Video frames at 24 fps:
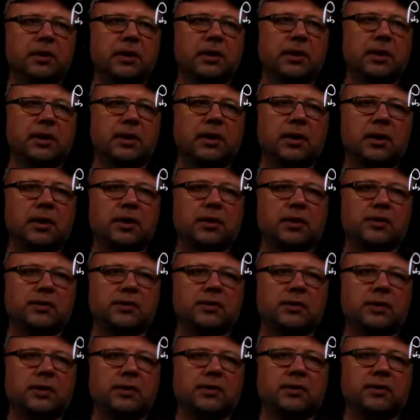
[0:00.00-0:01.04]
and that is
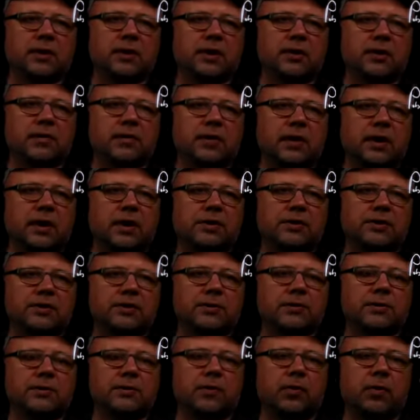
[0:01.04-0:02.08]
going to give us
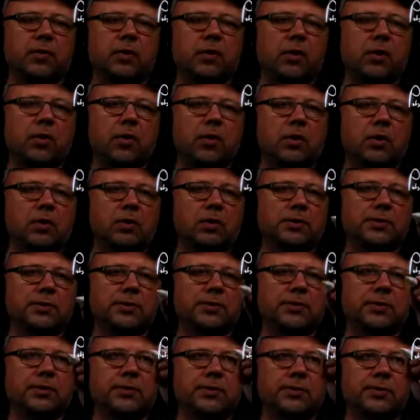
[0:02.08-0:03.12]
four.
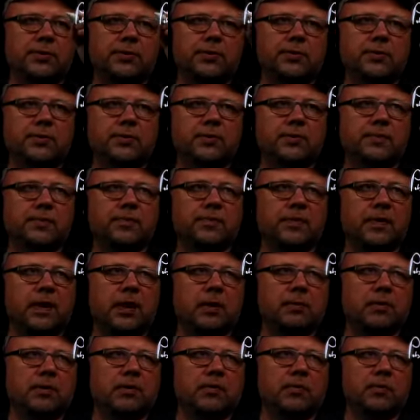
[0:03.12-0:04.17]
So
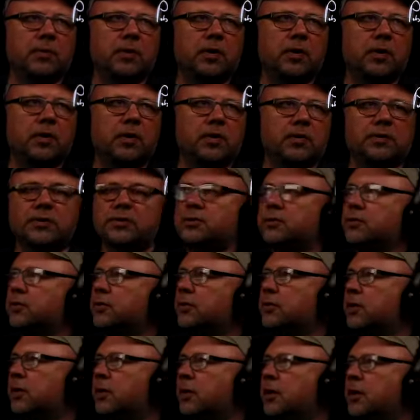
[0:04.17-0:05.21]
number of poles,
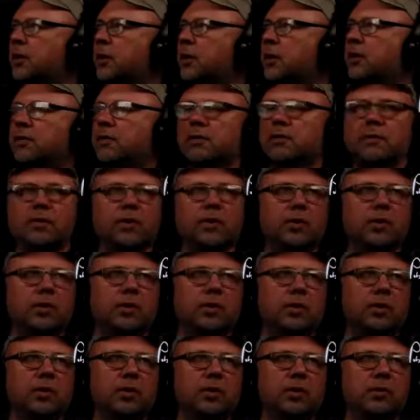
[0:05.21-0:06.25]
four.
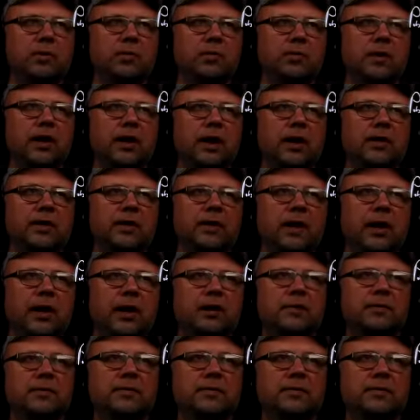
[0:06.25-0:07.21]
We got that